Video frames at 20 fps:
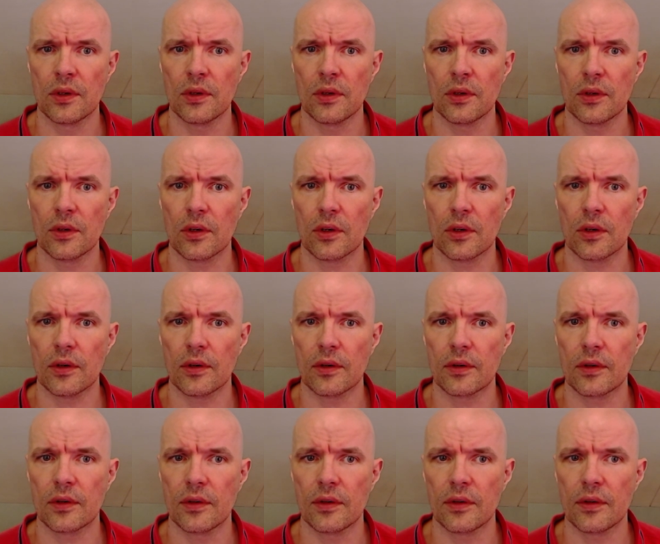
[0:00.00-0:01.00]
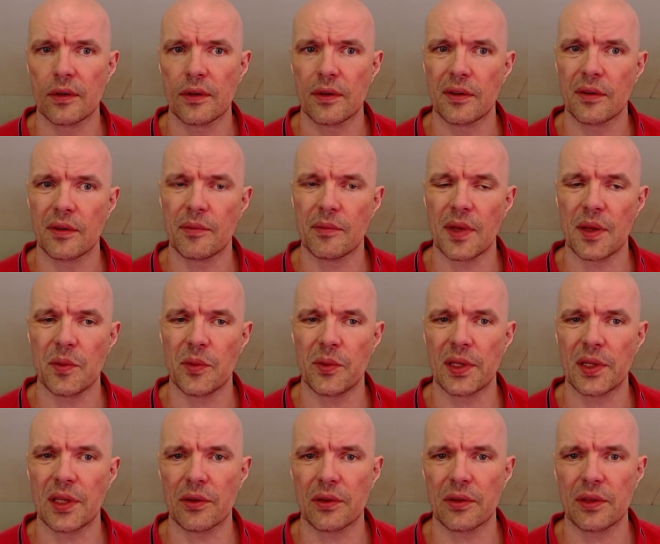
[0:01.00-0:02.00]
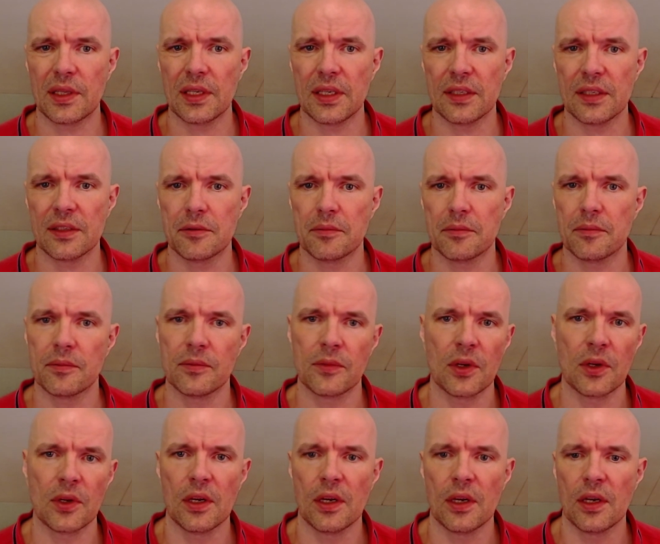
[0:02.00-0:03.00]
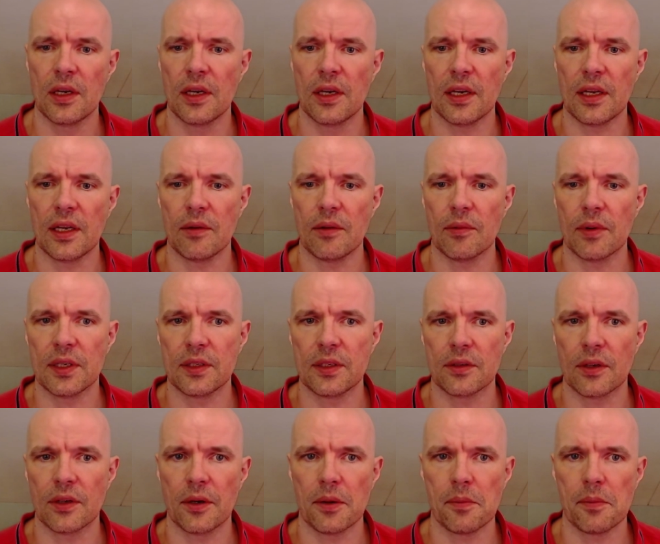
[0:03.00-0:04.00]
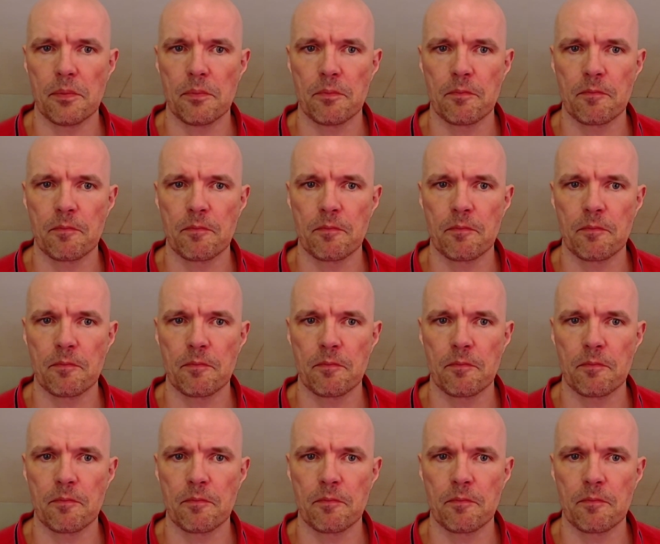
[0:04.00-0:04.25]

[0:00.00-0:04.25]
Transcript: Or maybe without this. Anyways, there